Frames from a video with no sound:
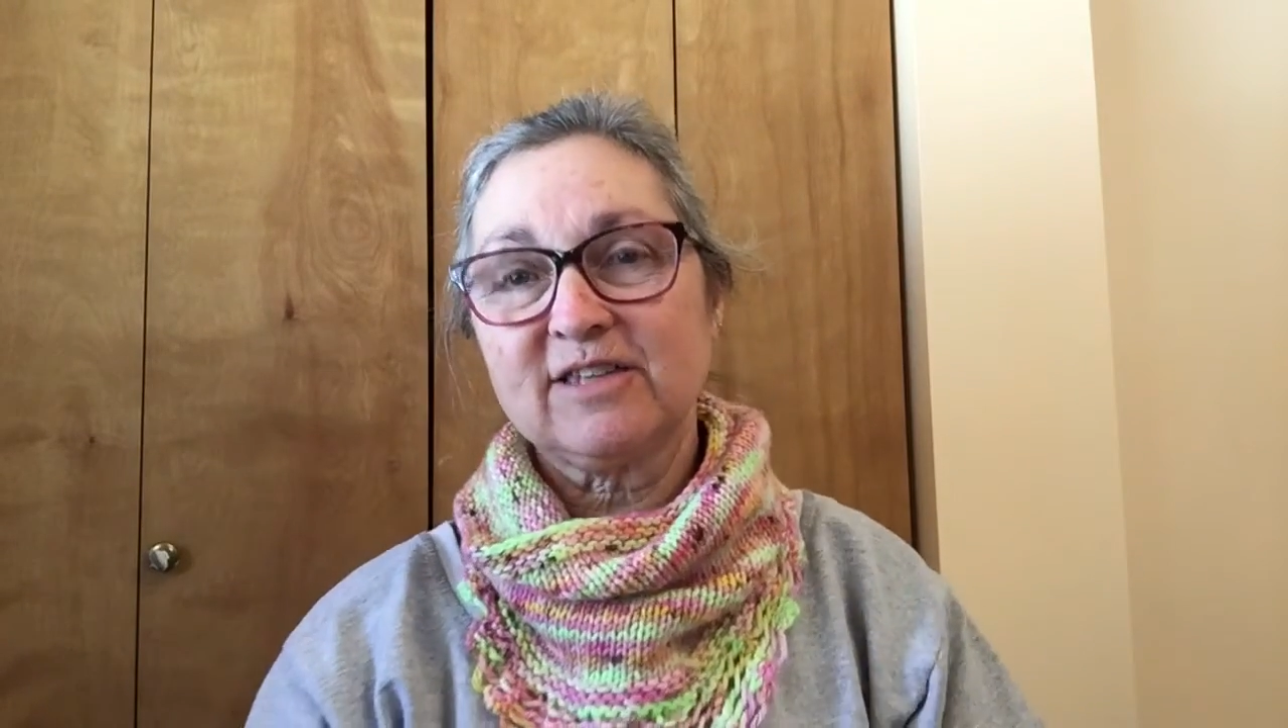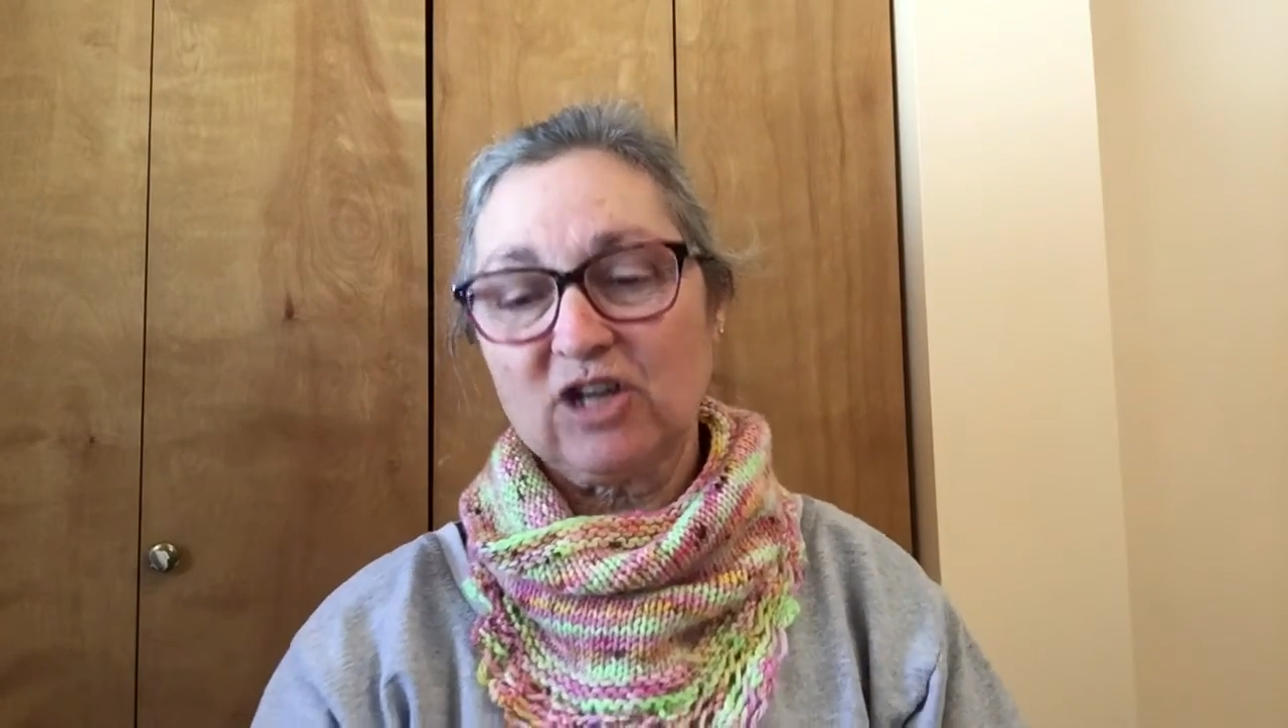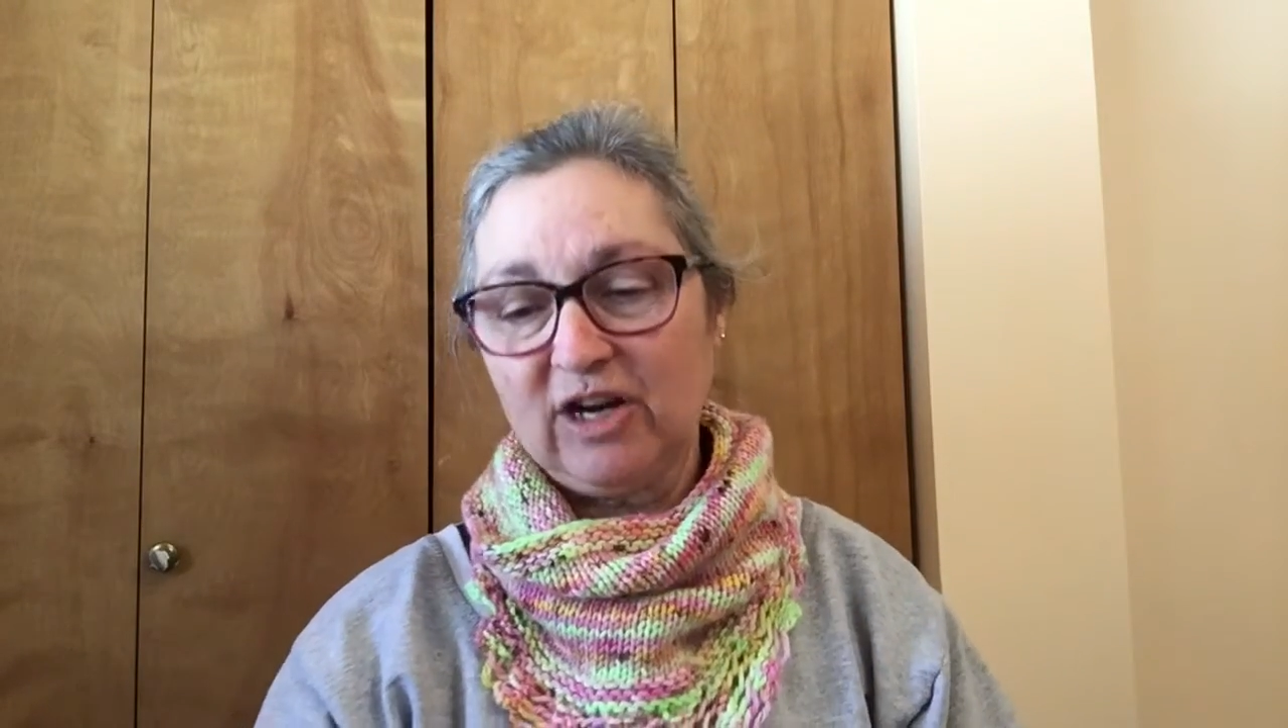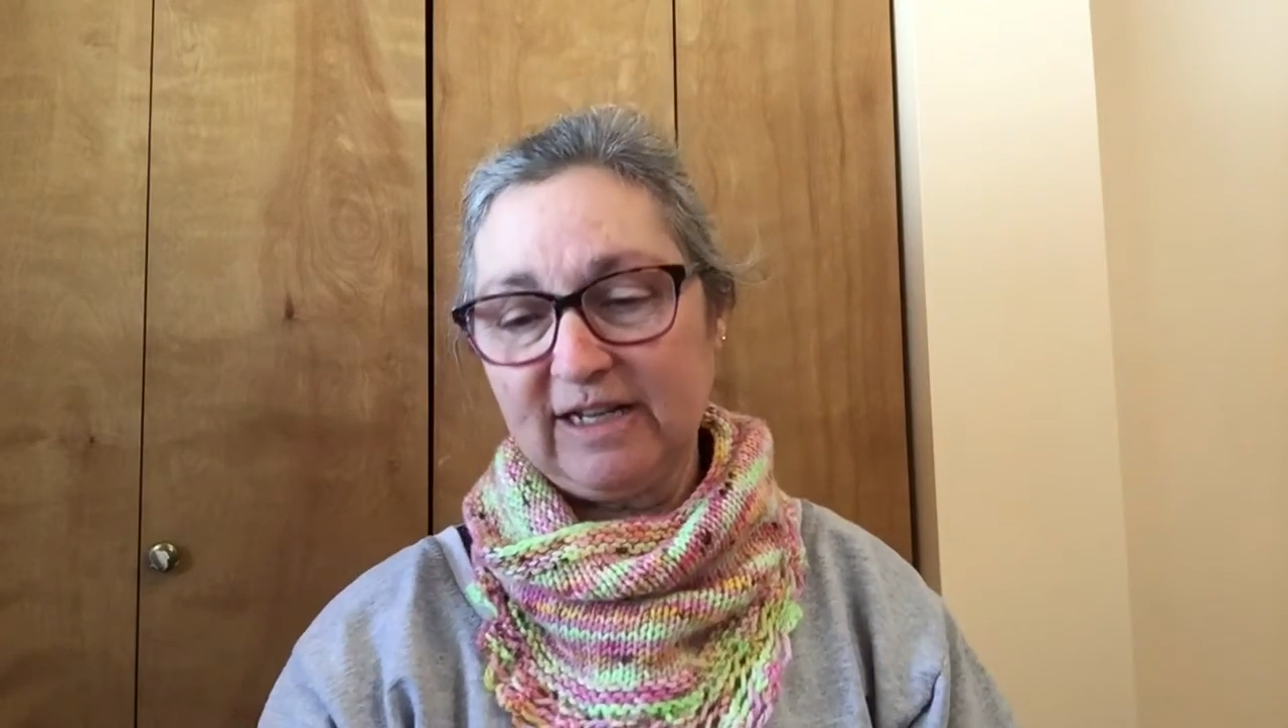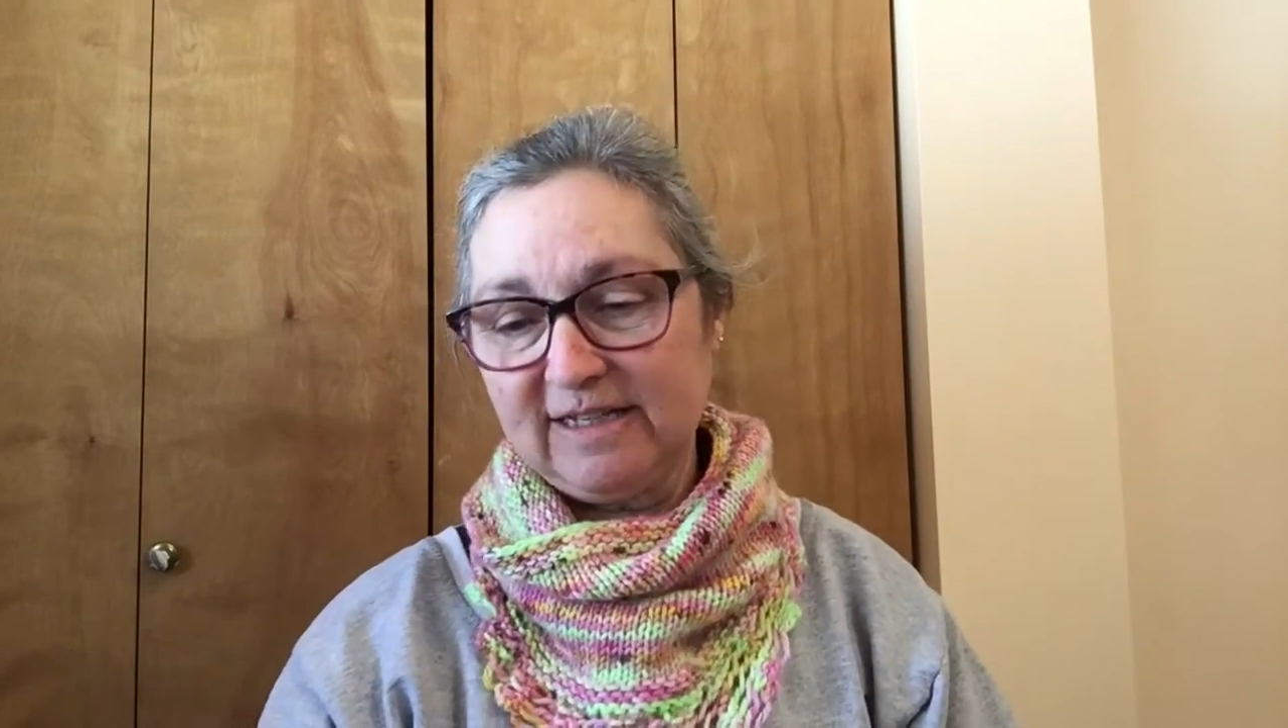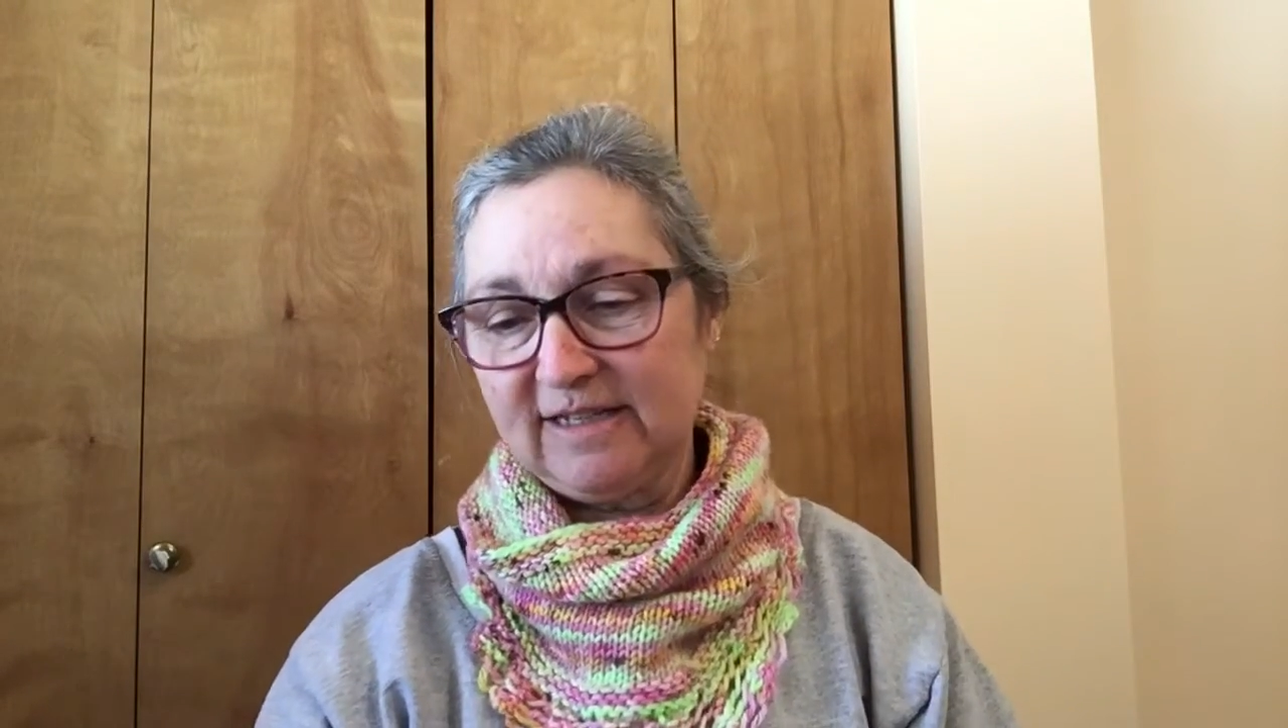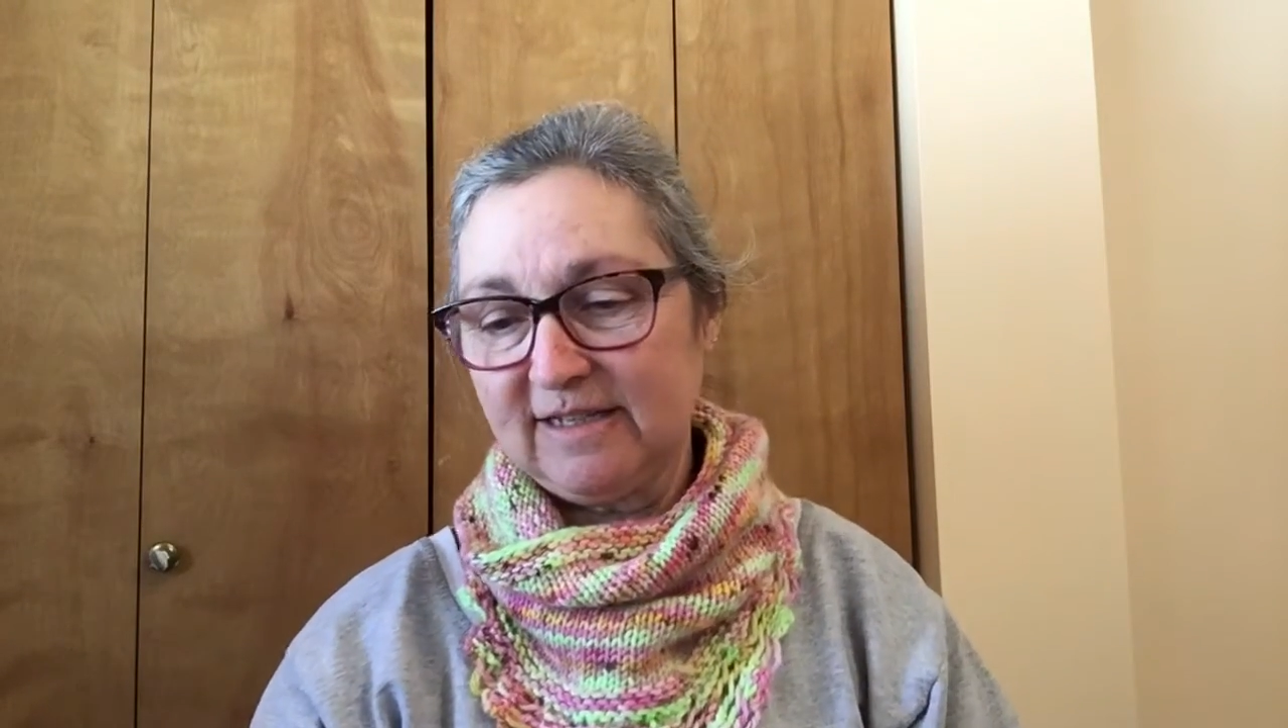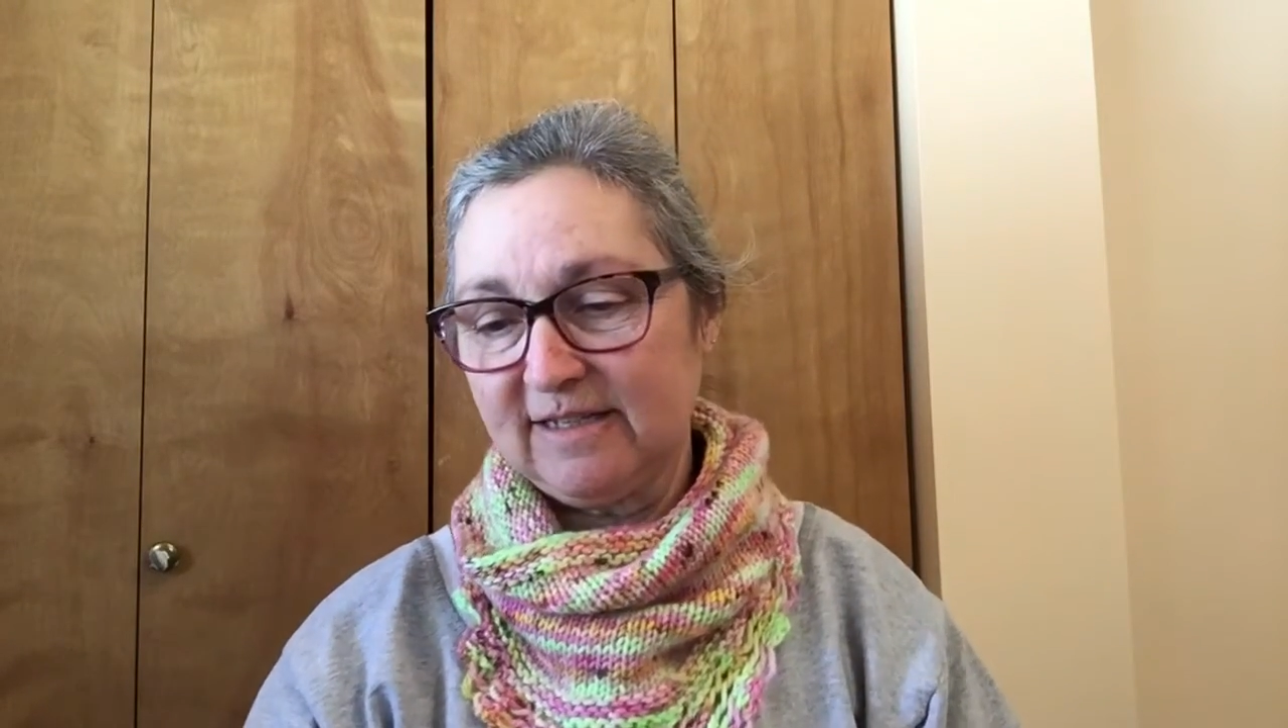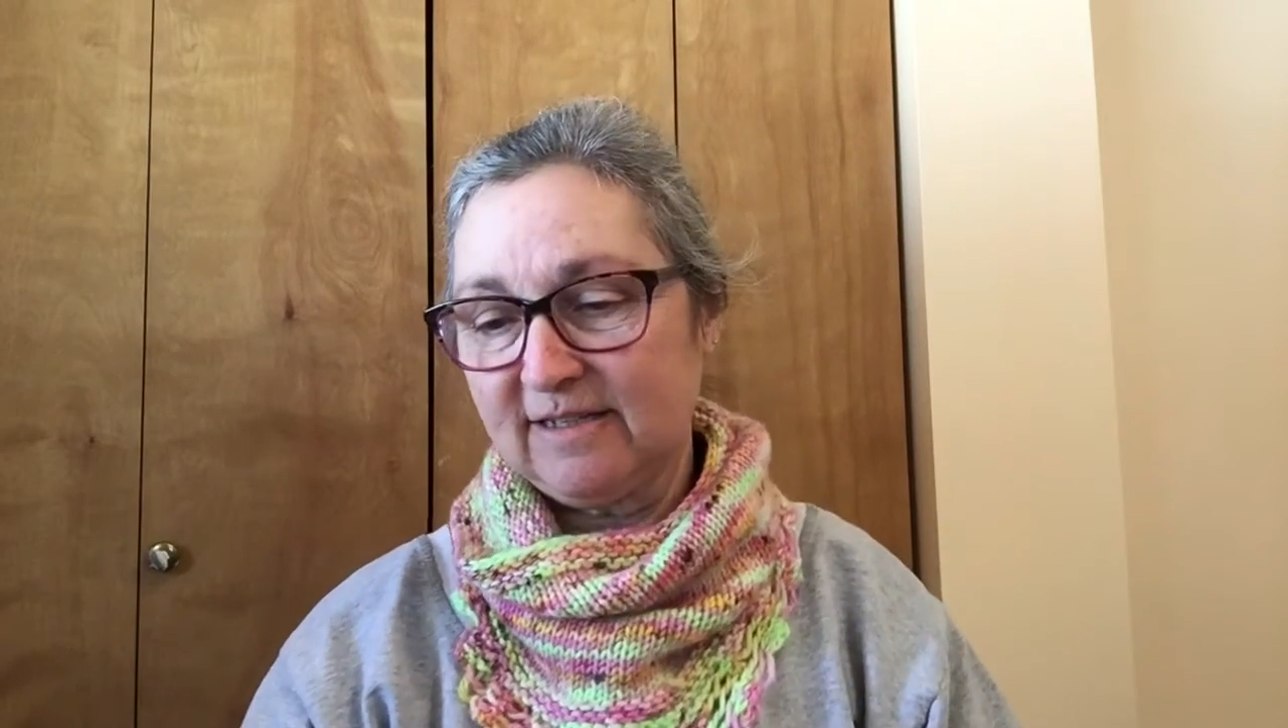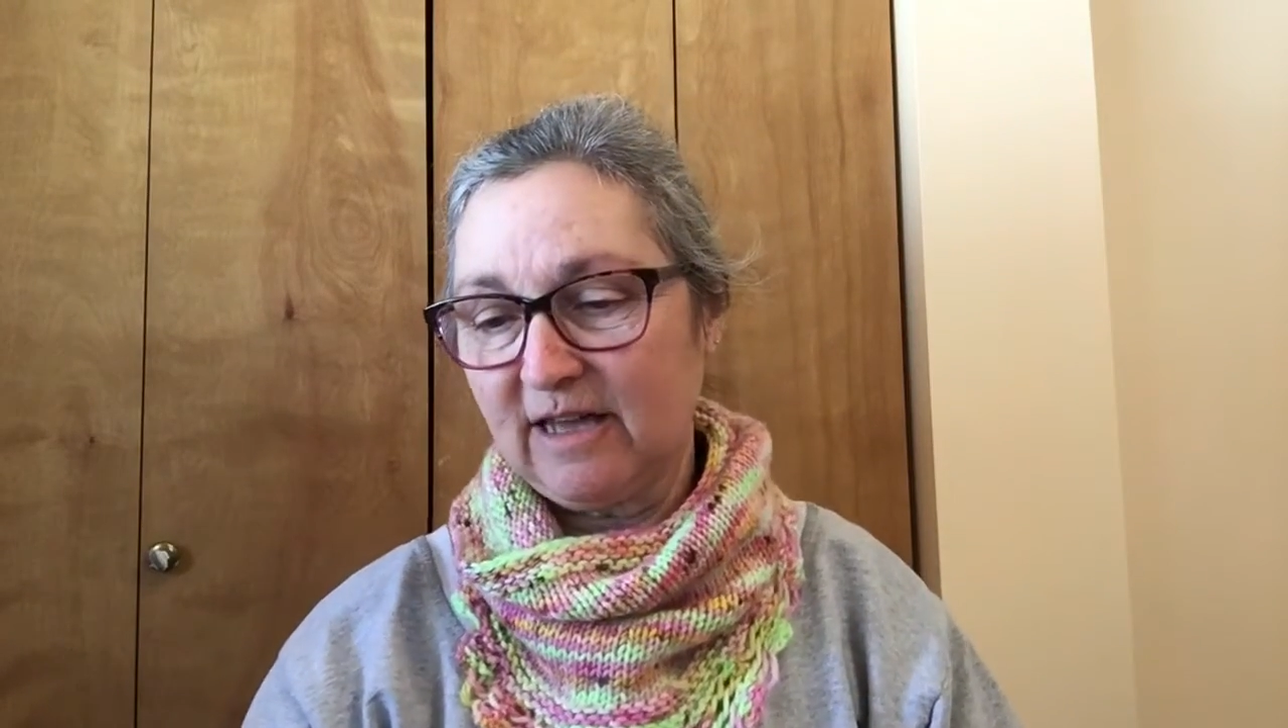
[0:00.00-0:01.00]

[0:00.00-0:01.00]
started since